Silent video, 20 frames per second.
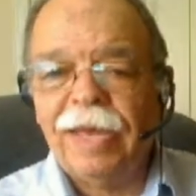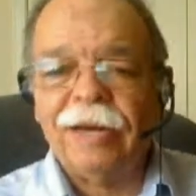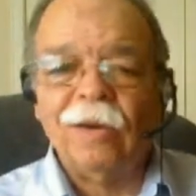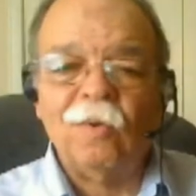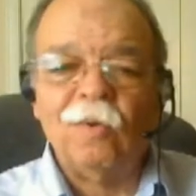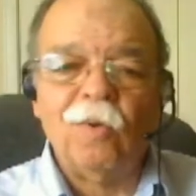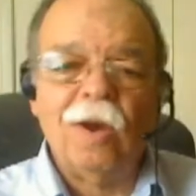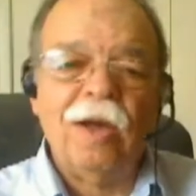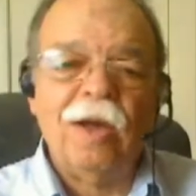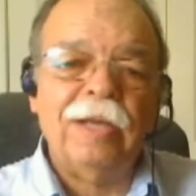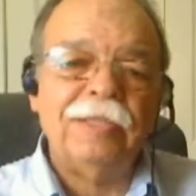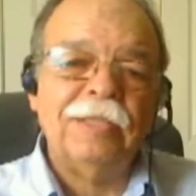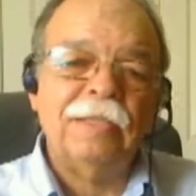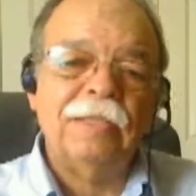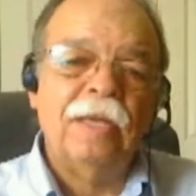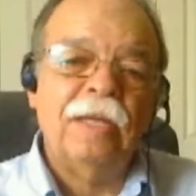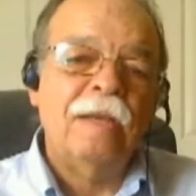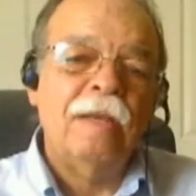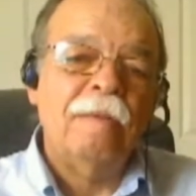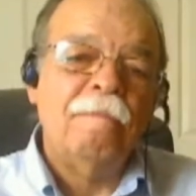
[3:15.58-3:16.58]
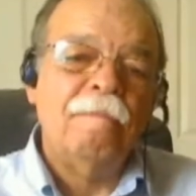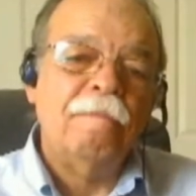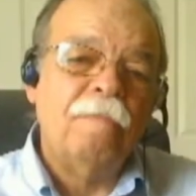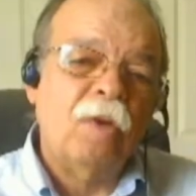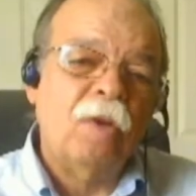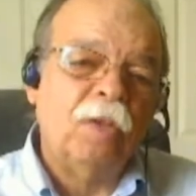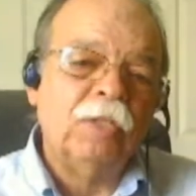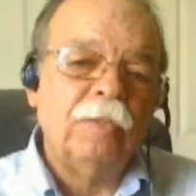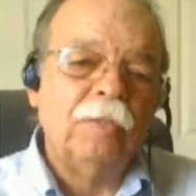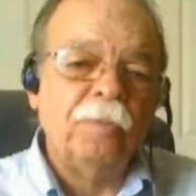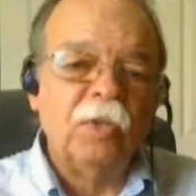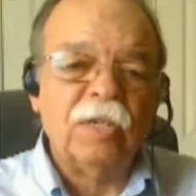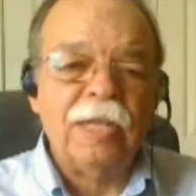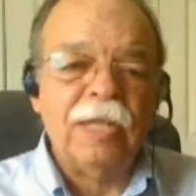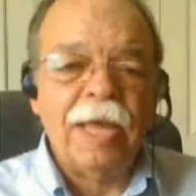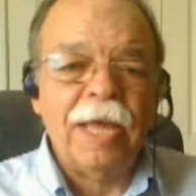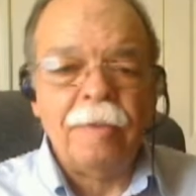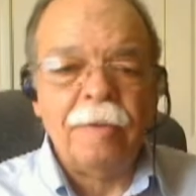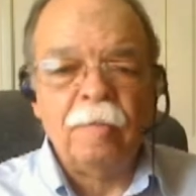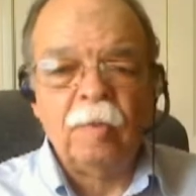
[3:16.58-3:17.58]
multiple platforms.
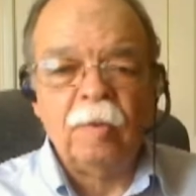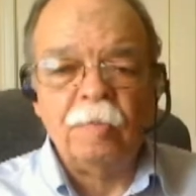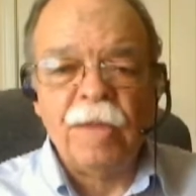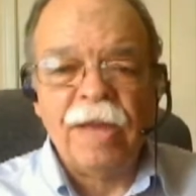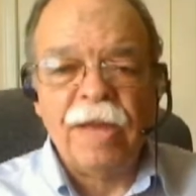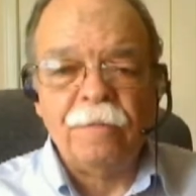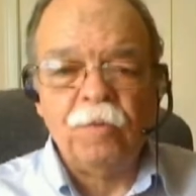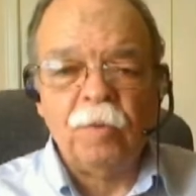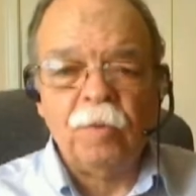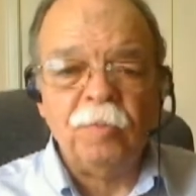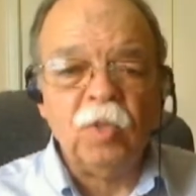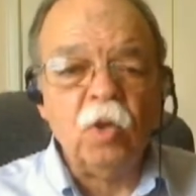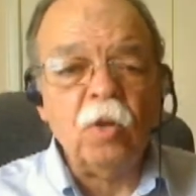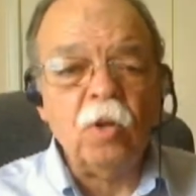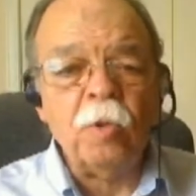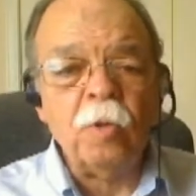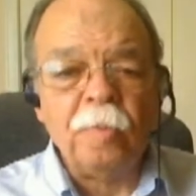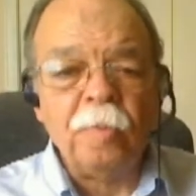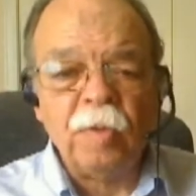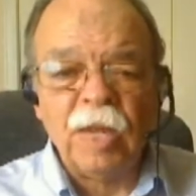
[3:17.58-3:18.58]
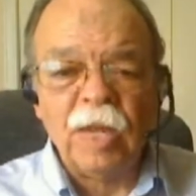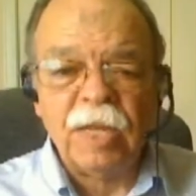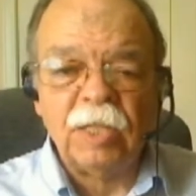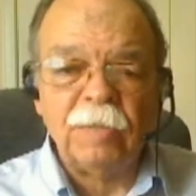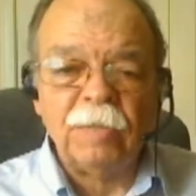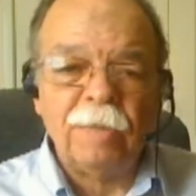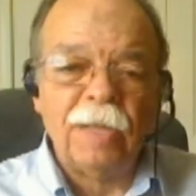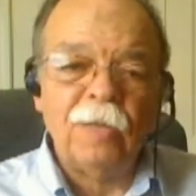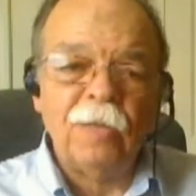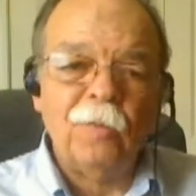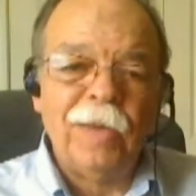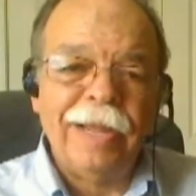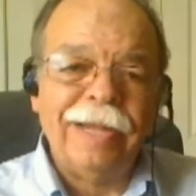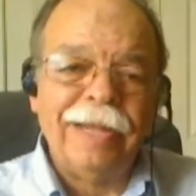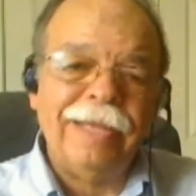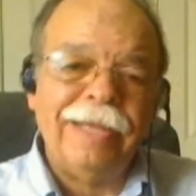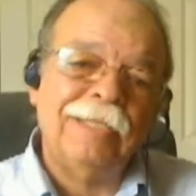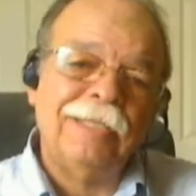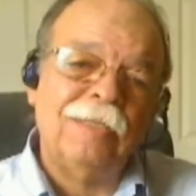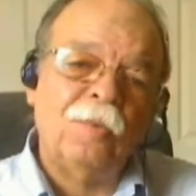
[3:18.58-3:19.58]
Google Plus, by the way, is the world's
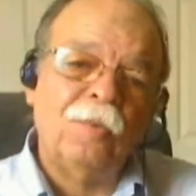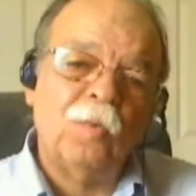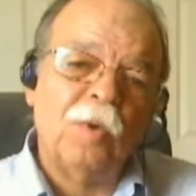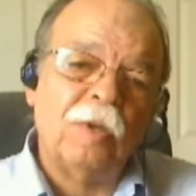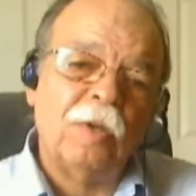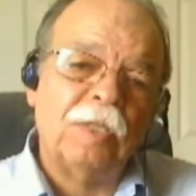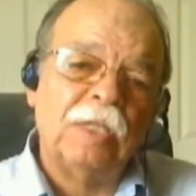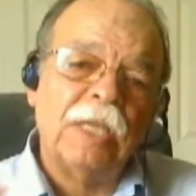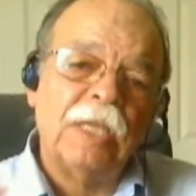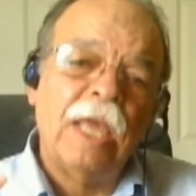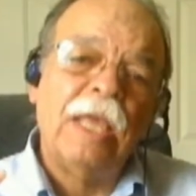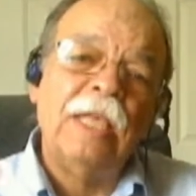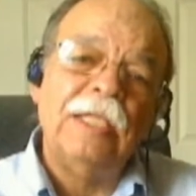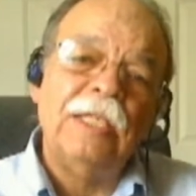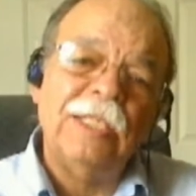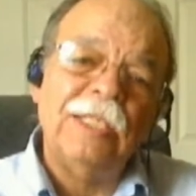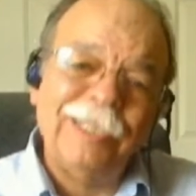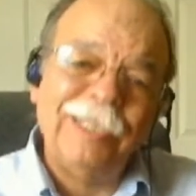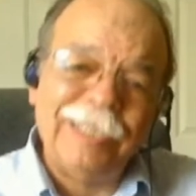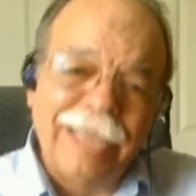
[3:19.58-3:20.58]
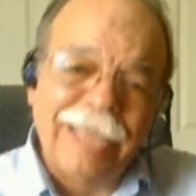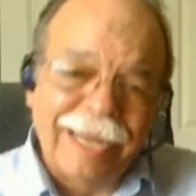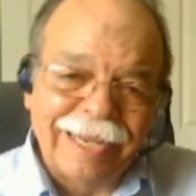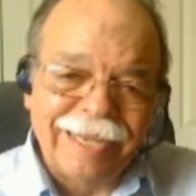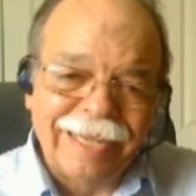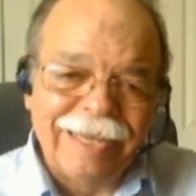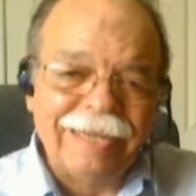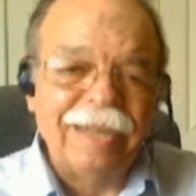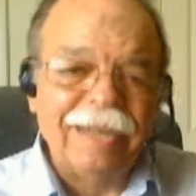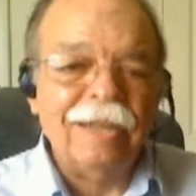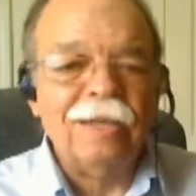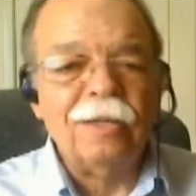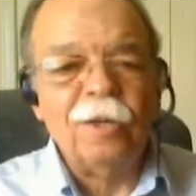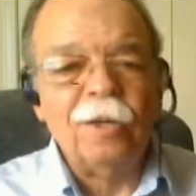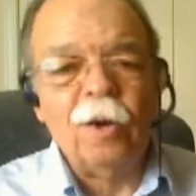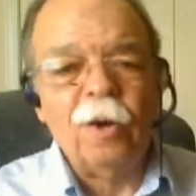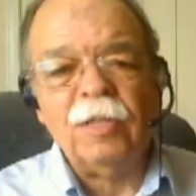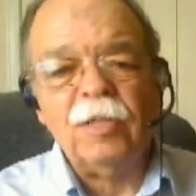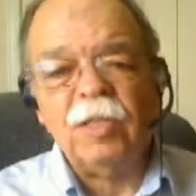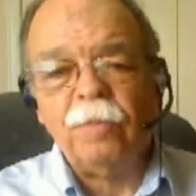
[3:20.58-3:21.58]
second largest platform
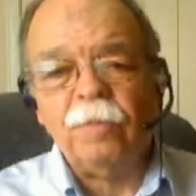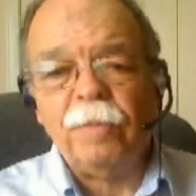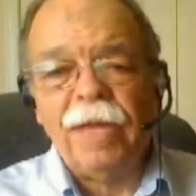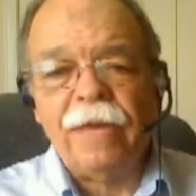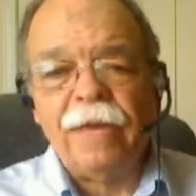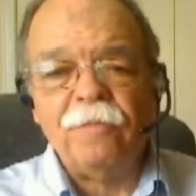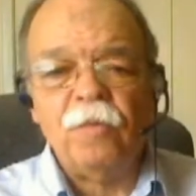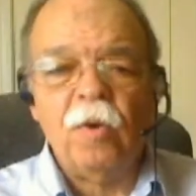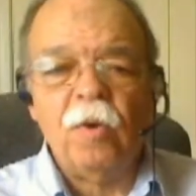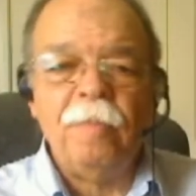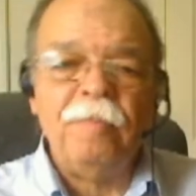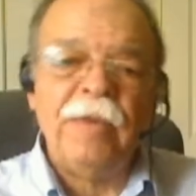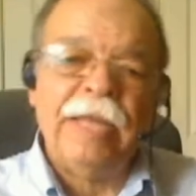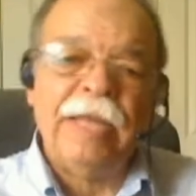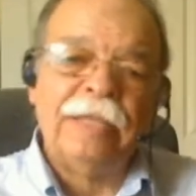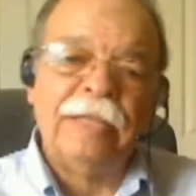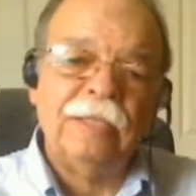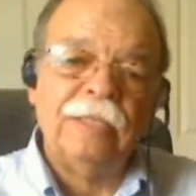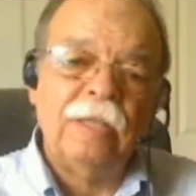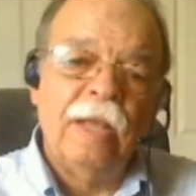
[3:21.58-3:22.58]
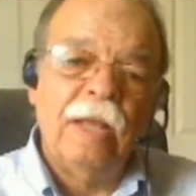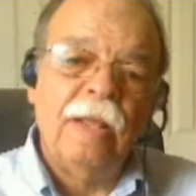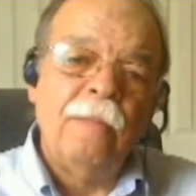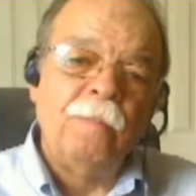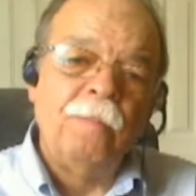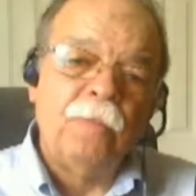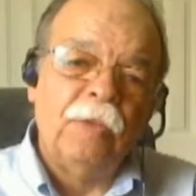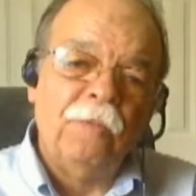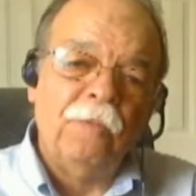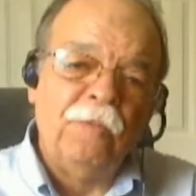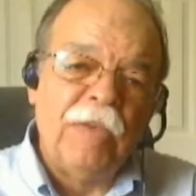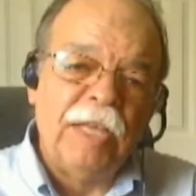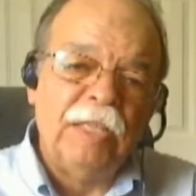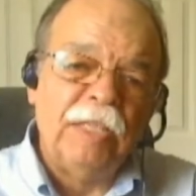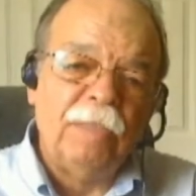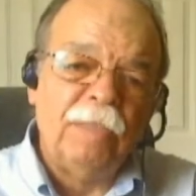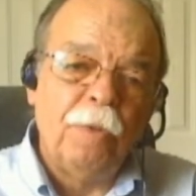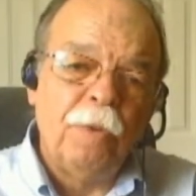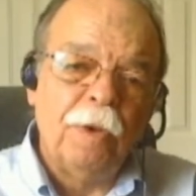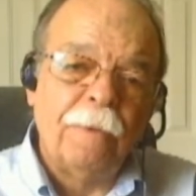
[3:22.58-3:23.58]
next to Facebook.
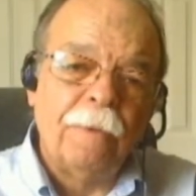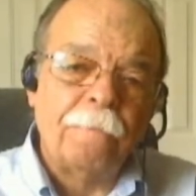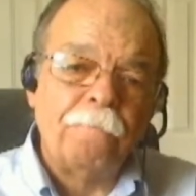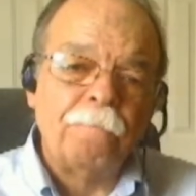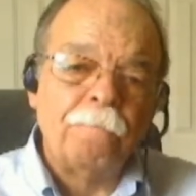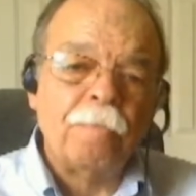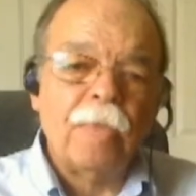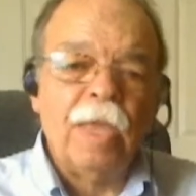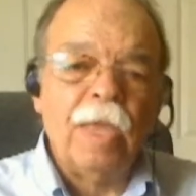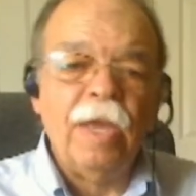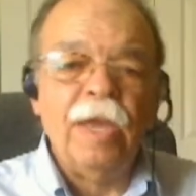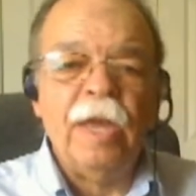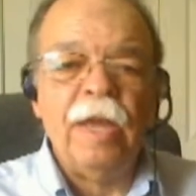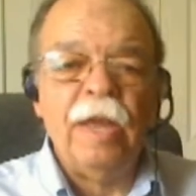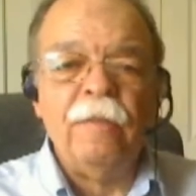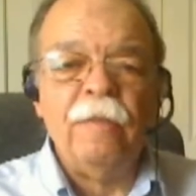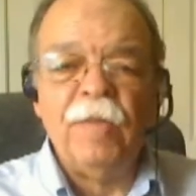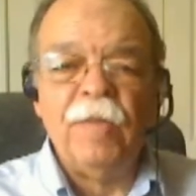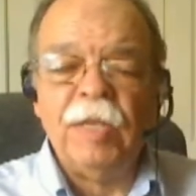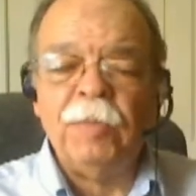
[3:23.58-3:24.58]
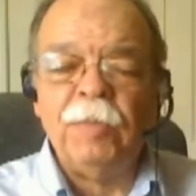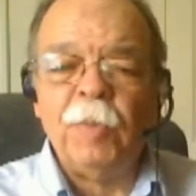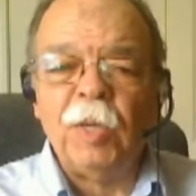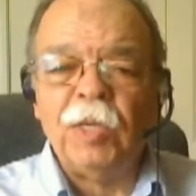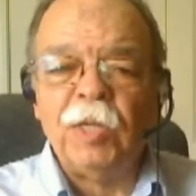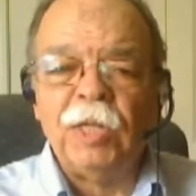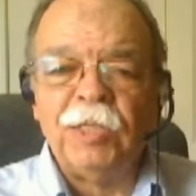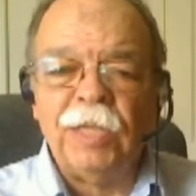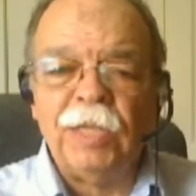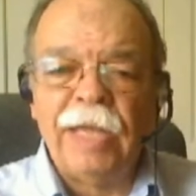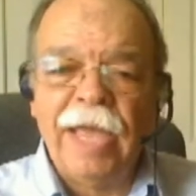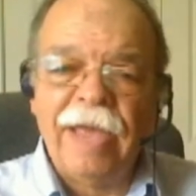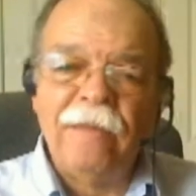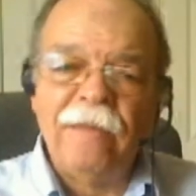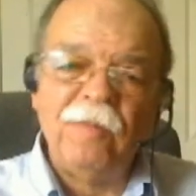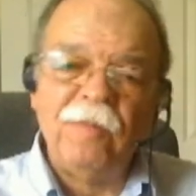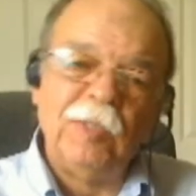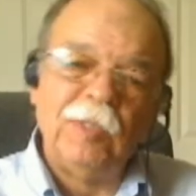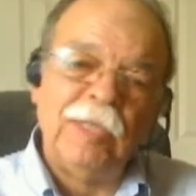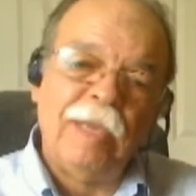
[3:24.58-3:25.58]
And Facebook doesn't have the same
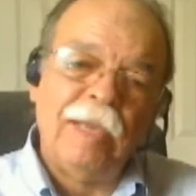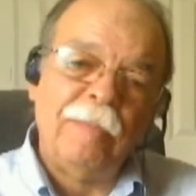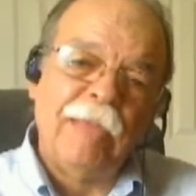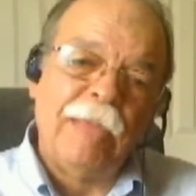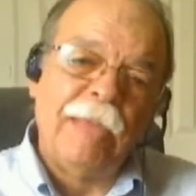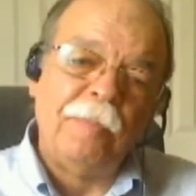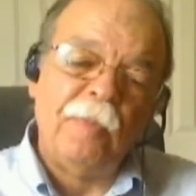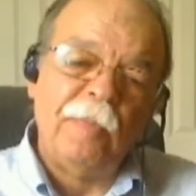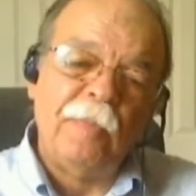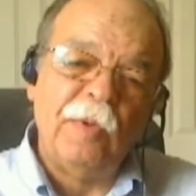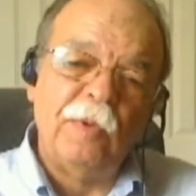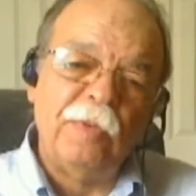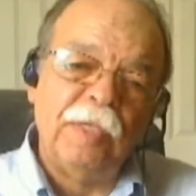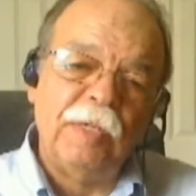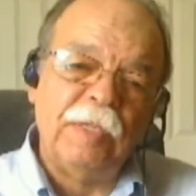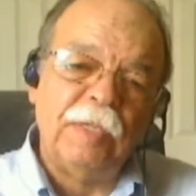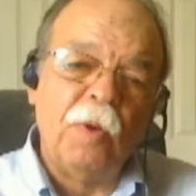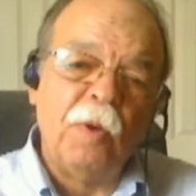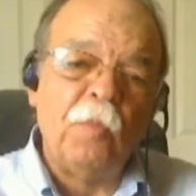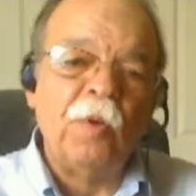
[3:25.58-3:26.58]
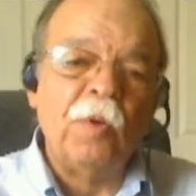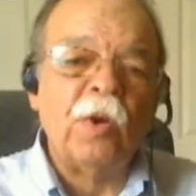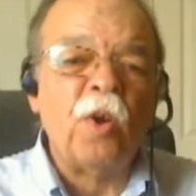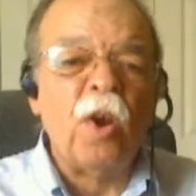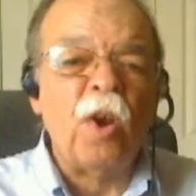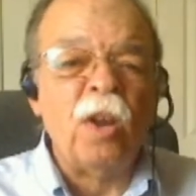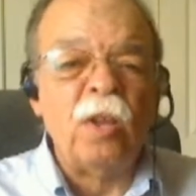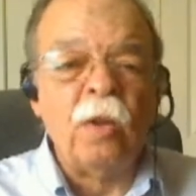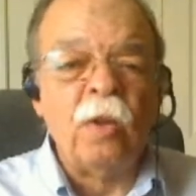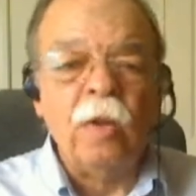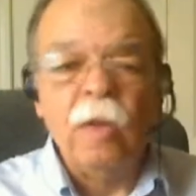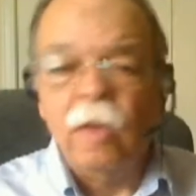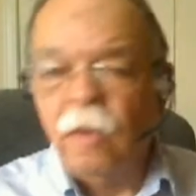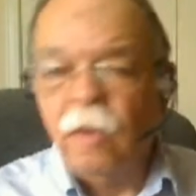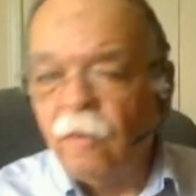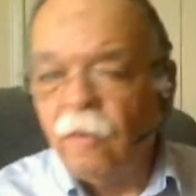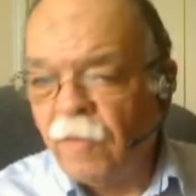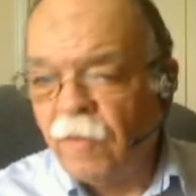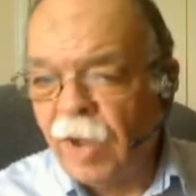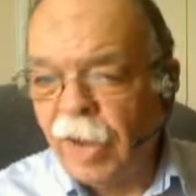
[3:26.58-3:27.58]
capabilities, but we're going to find those people
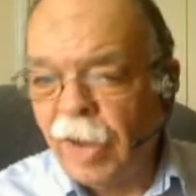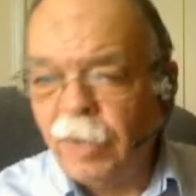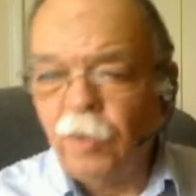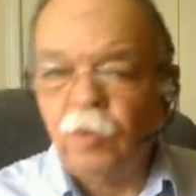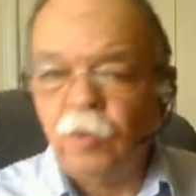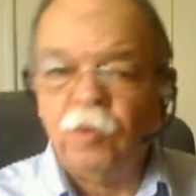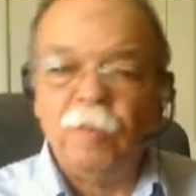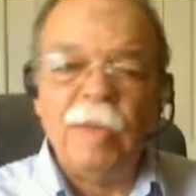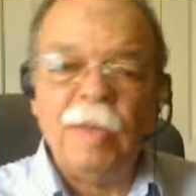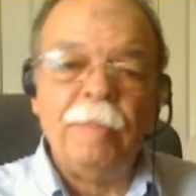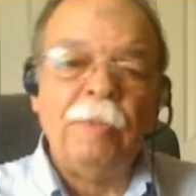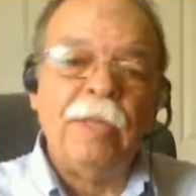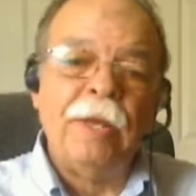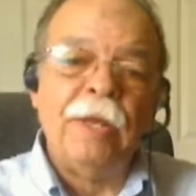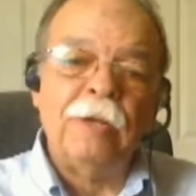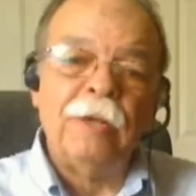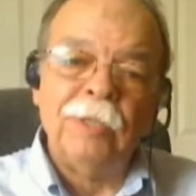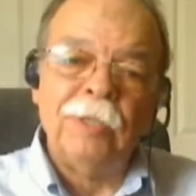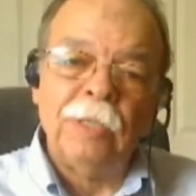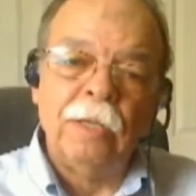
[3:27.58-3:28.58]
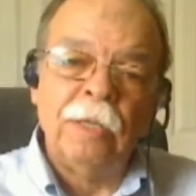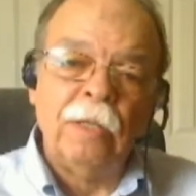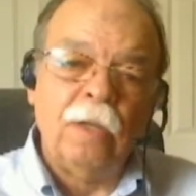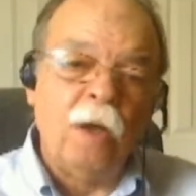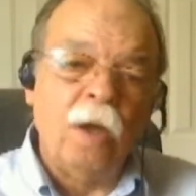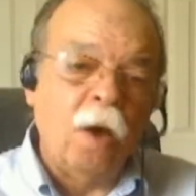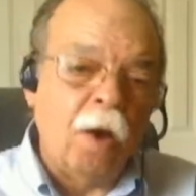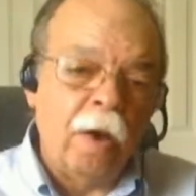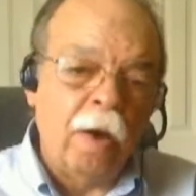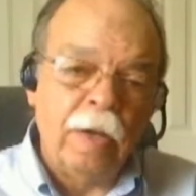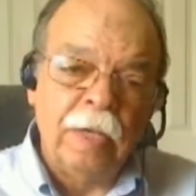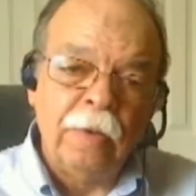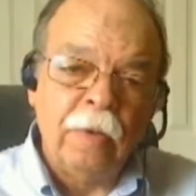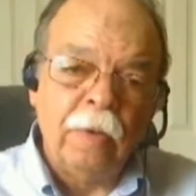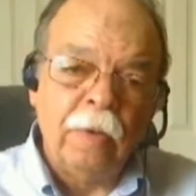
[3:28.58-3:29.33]
that are still on Facebook